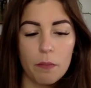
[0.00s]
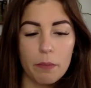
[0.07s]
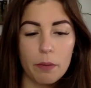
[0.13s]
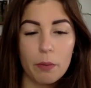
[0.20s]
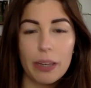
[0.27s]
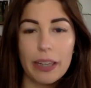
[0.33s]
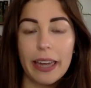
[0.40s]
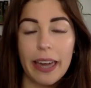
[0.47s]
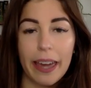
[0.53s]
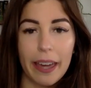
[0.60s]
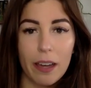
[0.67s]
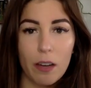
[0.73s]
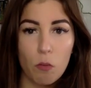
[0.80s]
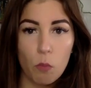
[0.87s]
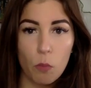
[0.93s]
But we
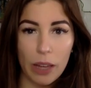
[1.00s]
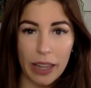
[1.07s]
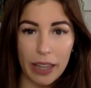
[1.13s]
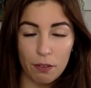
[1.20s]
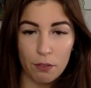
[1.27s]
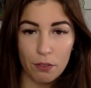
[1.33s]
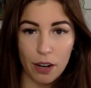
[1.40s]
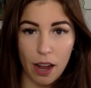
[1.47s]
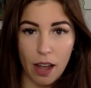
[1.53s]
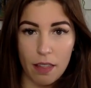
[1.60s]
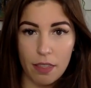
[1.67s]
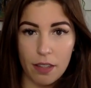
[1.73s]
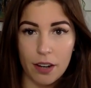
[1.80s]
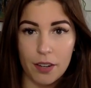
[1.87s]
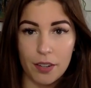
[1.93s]
can't wait for
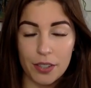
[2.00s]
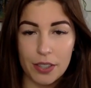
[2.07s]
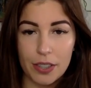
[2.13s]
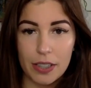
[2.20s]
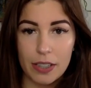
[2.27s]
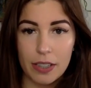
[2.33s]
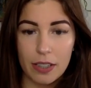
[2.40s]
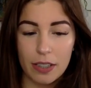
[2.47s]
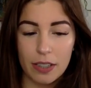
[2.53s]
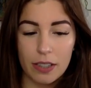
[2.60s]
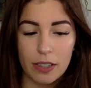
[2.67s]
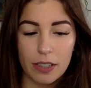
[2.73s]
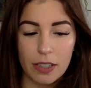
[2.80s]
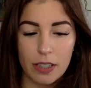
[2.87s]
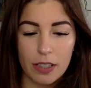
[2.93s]
others
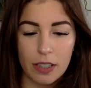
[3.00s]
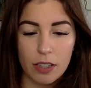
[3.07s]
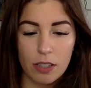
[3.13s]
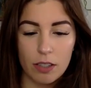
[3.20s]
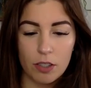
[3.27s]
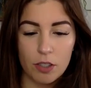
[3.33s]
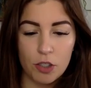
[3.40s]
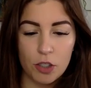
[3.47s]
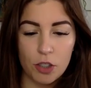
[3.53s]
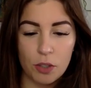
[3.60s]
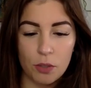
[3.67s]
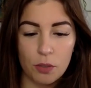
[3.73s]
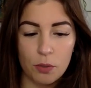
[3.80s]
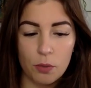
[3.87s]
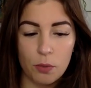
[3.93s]

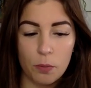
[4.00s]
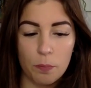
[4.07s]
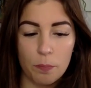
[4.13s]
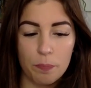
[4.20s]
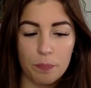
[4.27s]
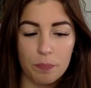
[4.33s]
to